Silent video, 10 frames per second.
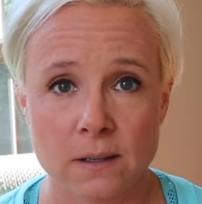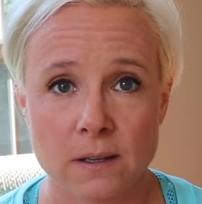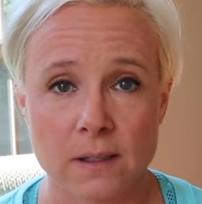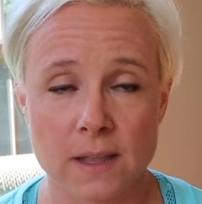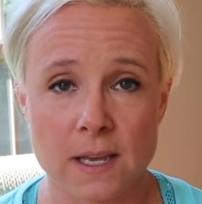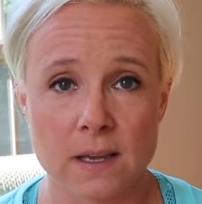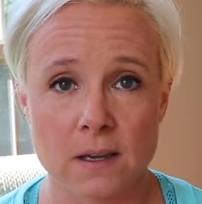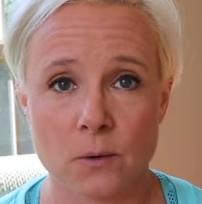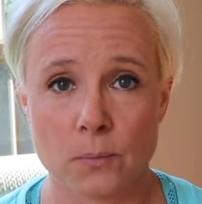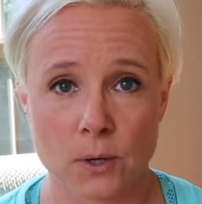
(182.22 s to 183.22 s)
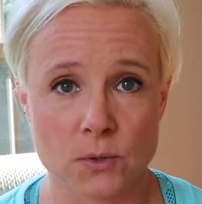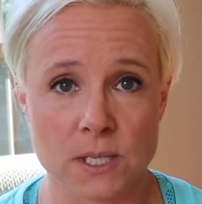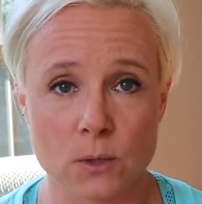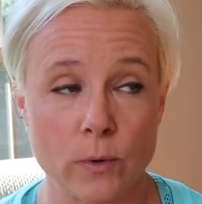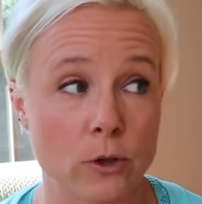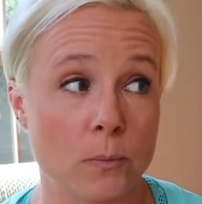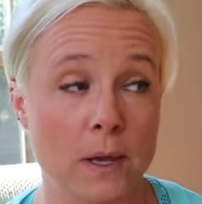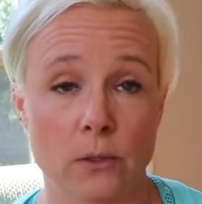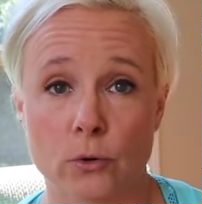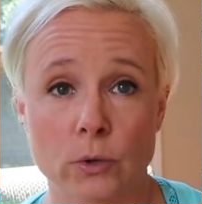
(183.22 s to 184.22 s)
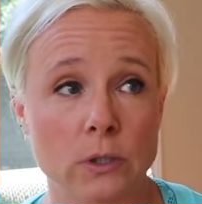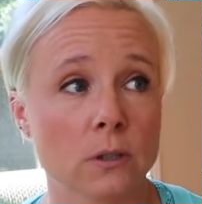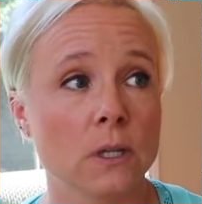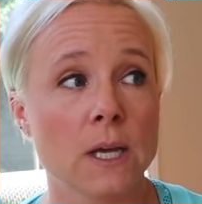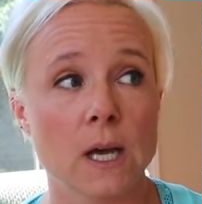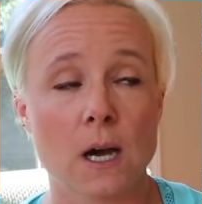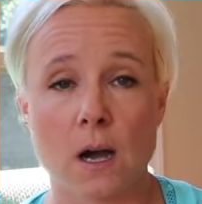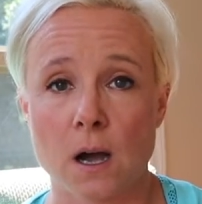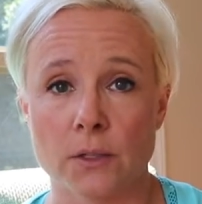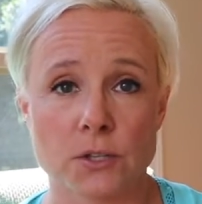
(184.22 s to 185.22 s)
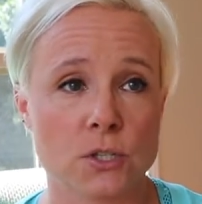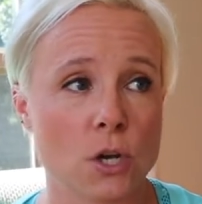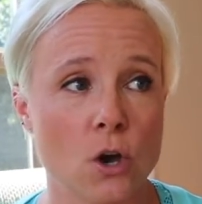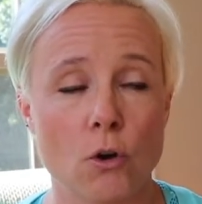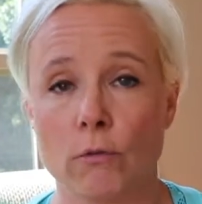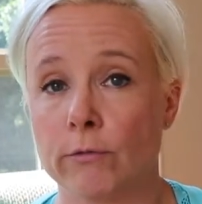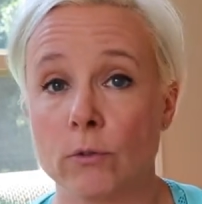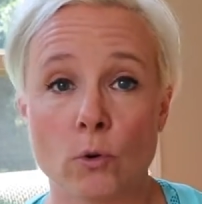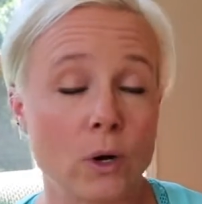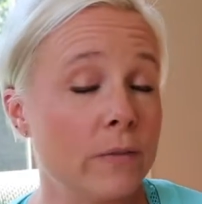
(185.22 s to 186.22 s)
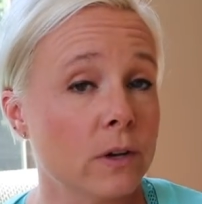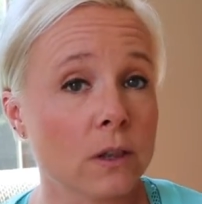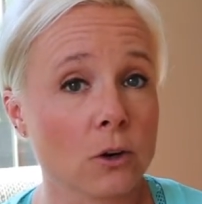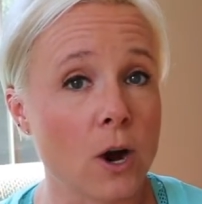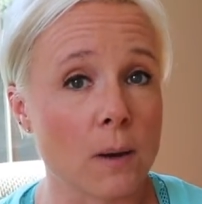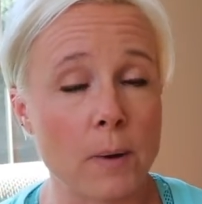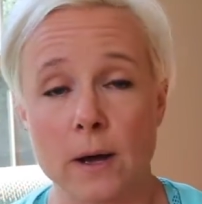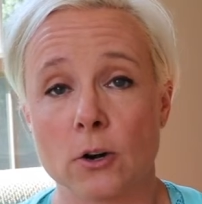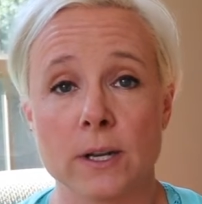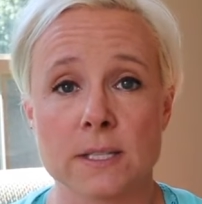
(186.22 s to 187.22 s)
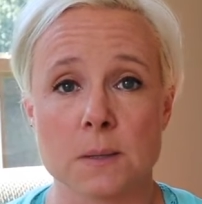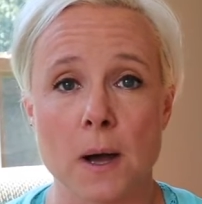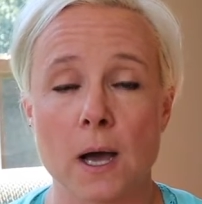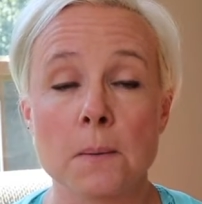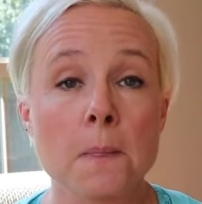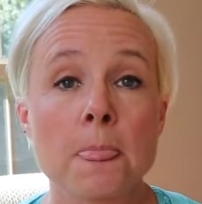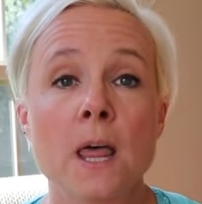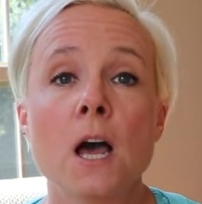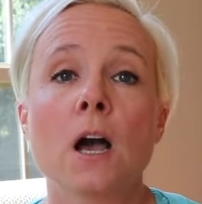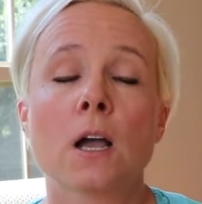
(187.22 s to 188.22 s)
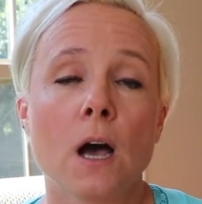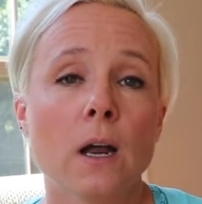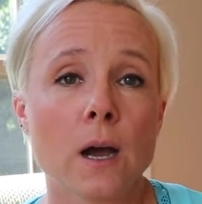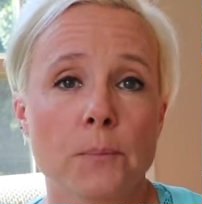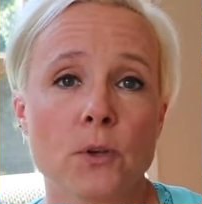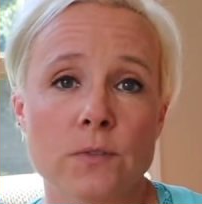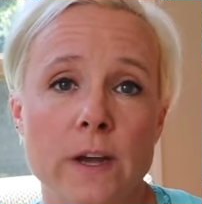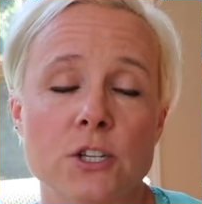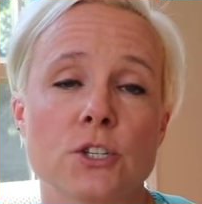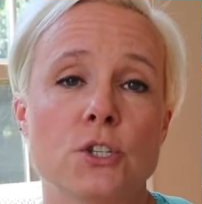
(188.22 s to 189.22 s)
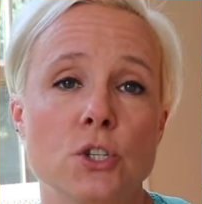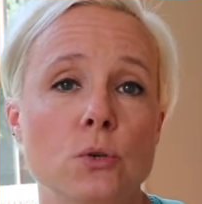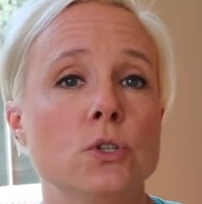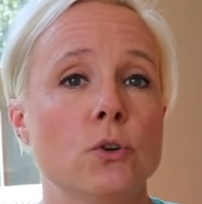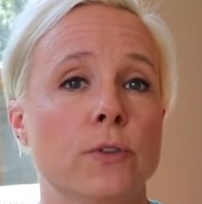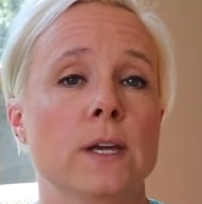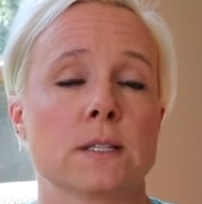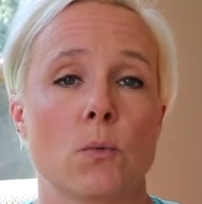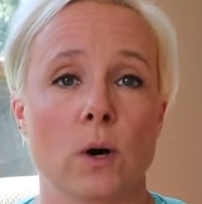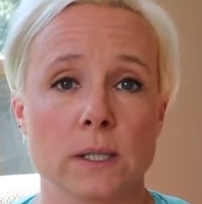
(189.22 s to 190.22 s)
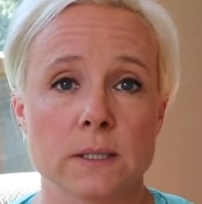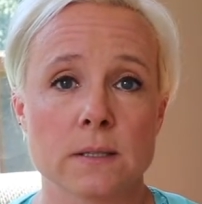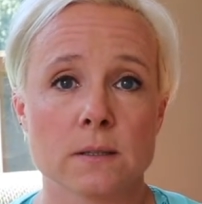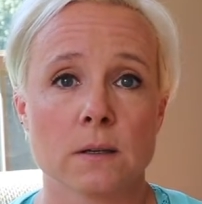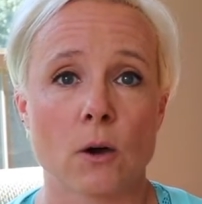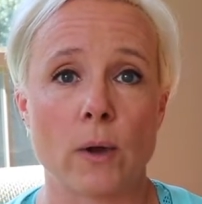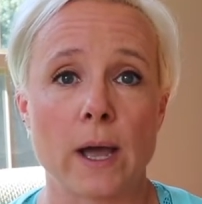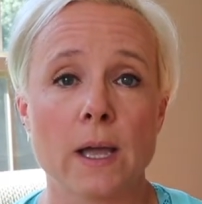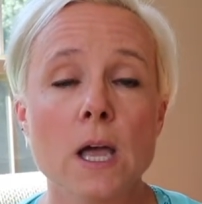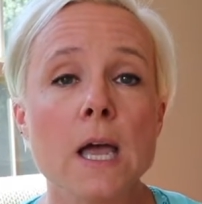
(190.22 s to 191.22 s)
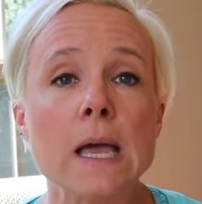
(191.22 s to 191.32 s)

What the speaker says: the protein, whether it be on the grill, on the stove, or even in the crock pot or Instapot, cut up those veggies. Do 2 things at once, okay?